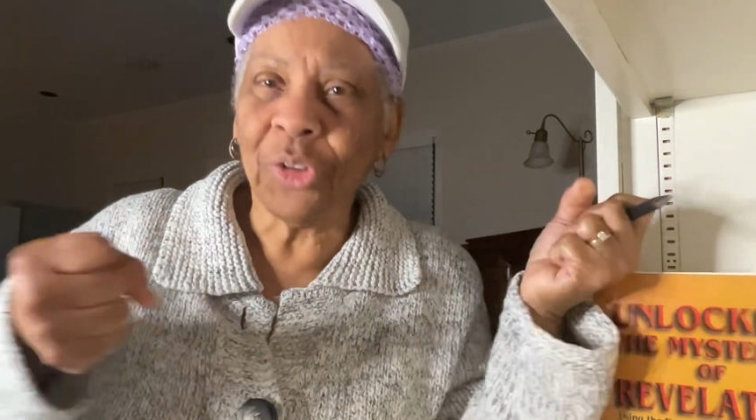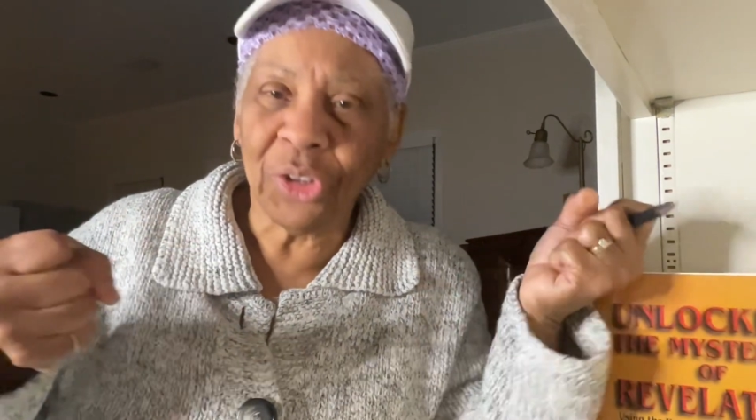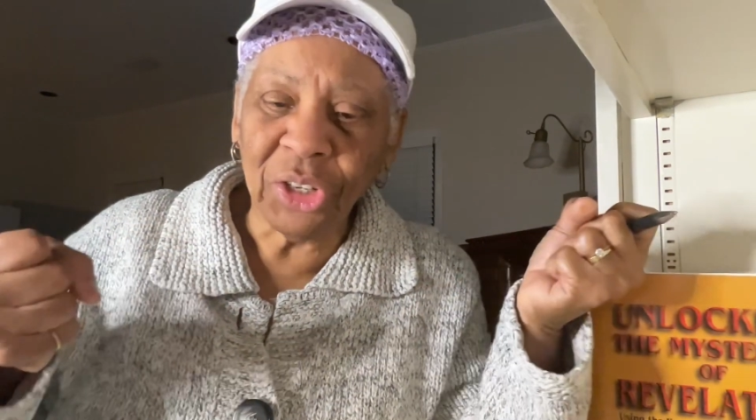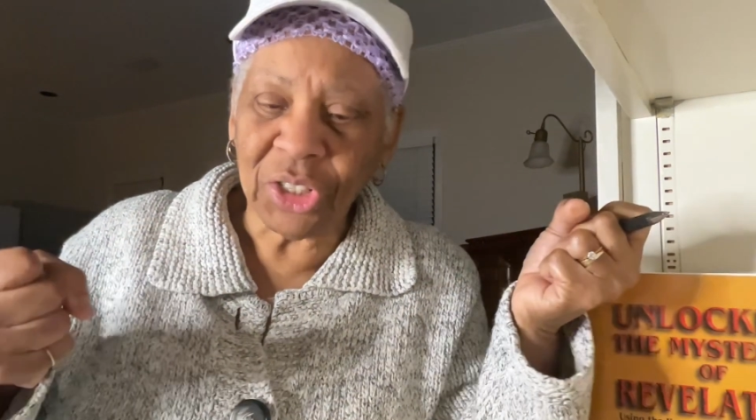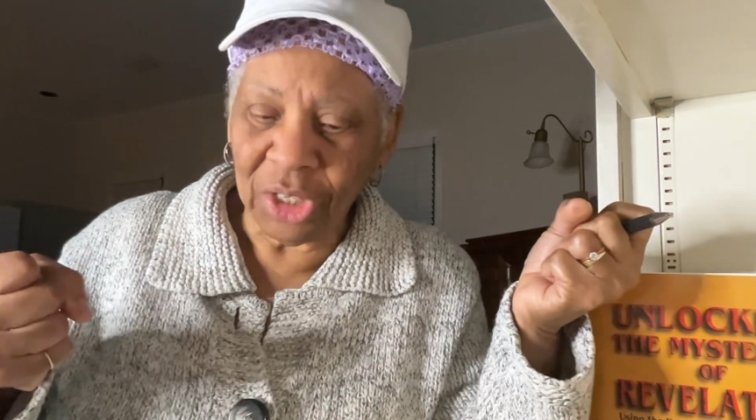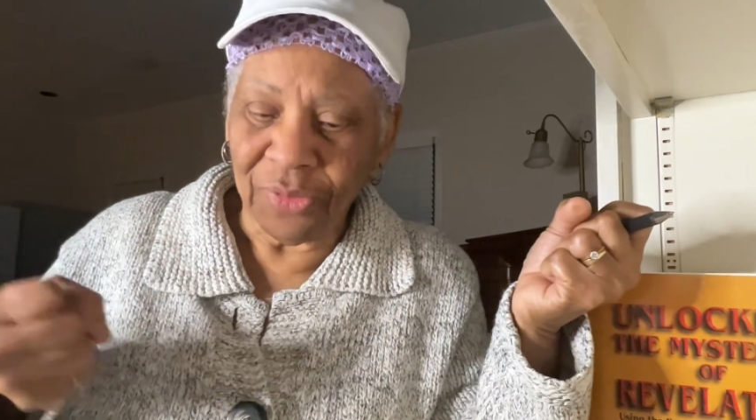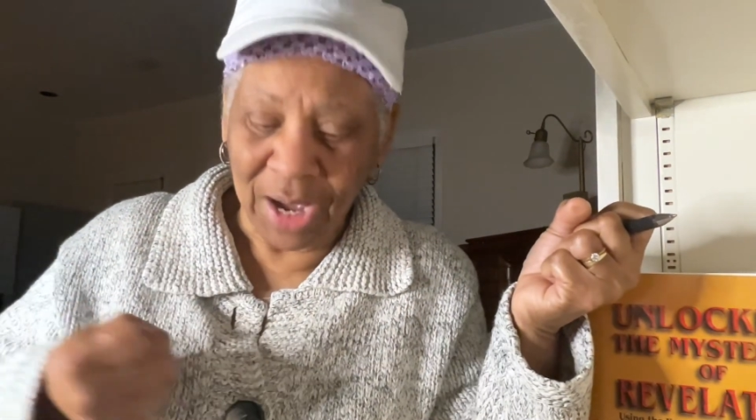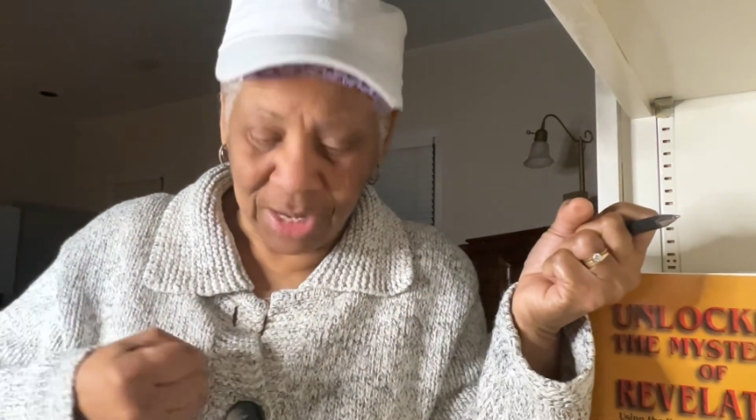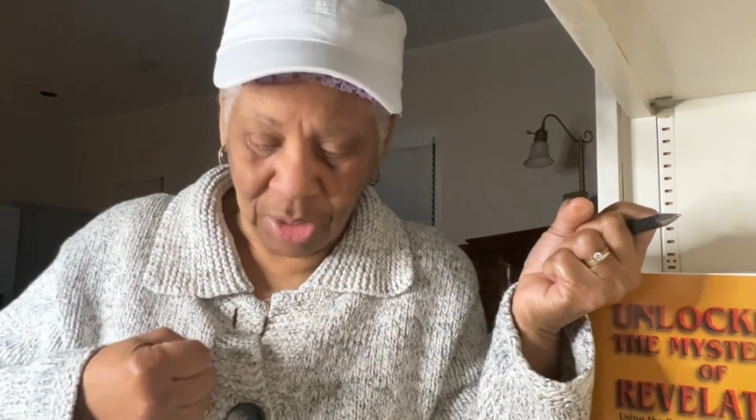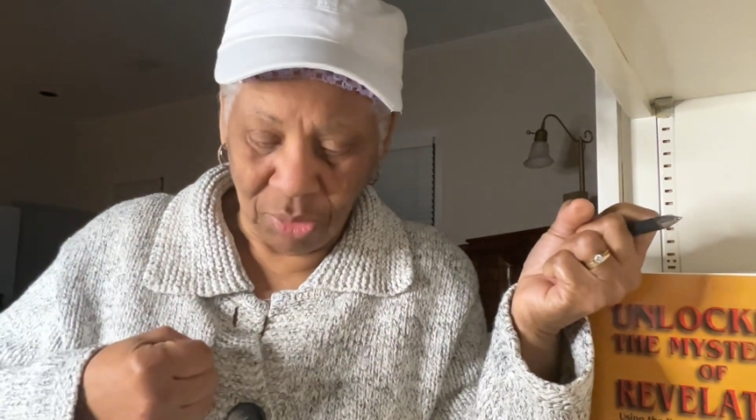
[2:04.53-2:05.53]
the good stuff
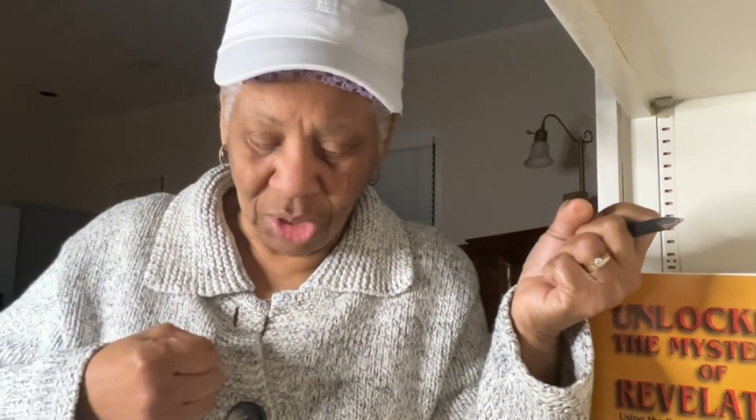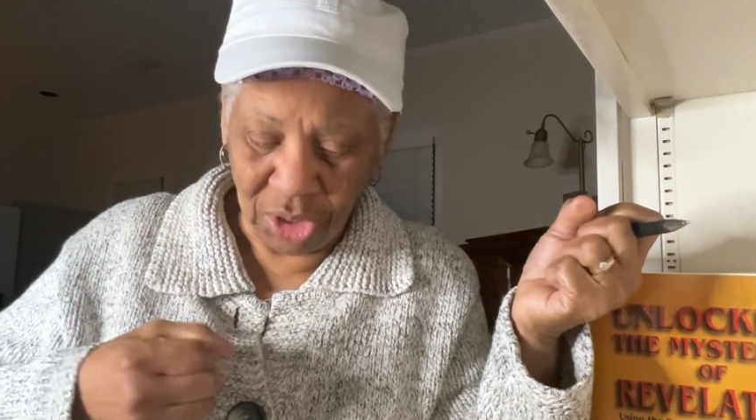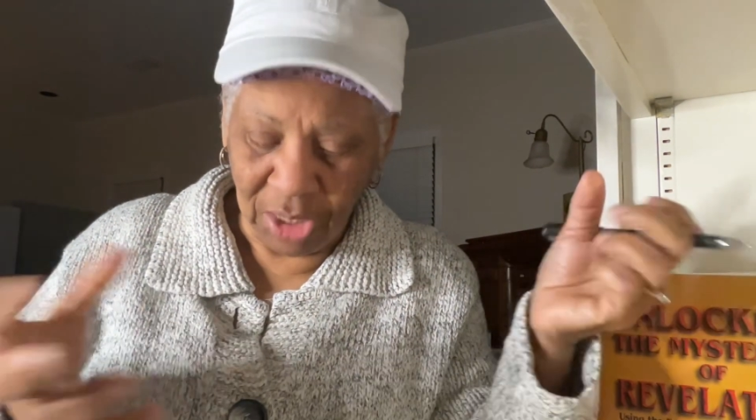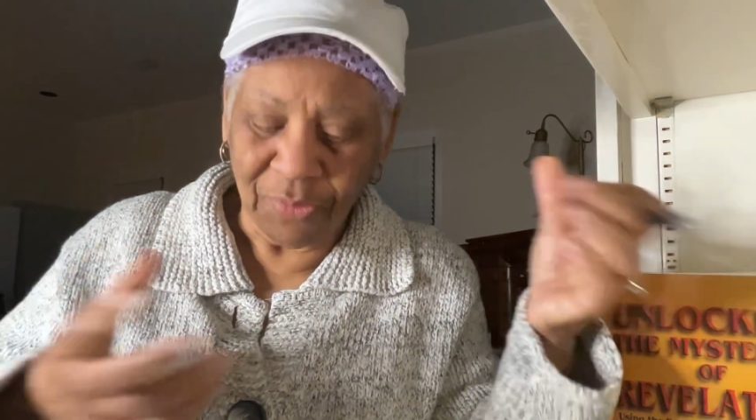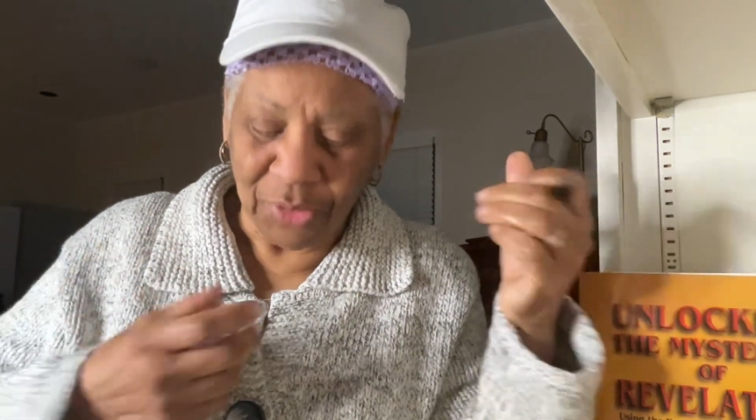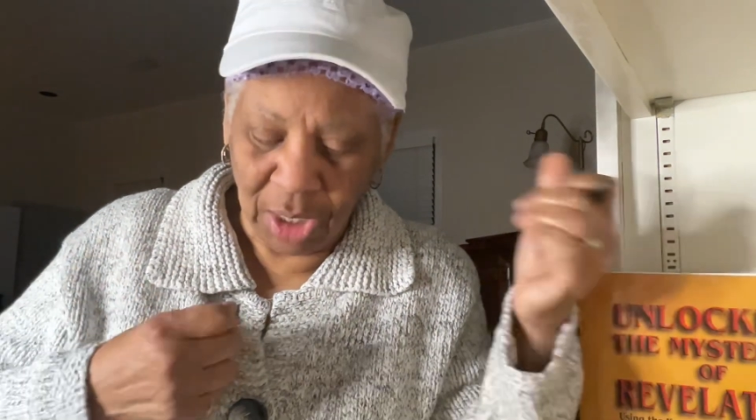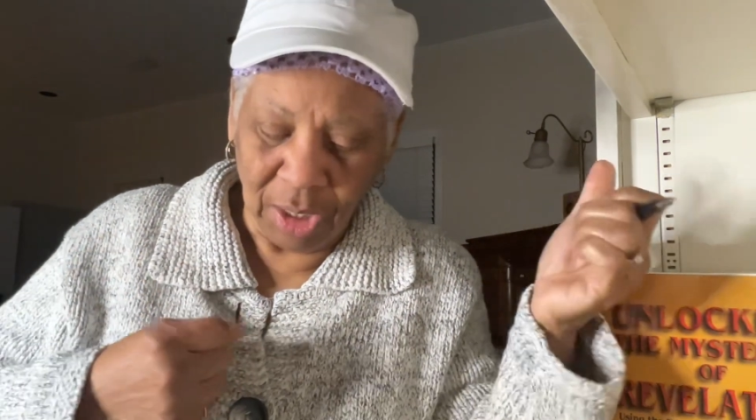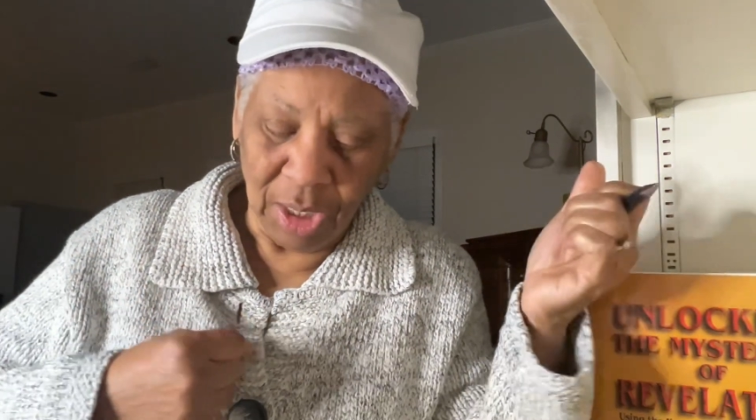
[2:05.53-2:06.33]
out of you, just sift it.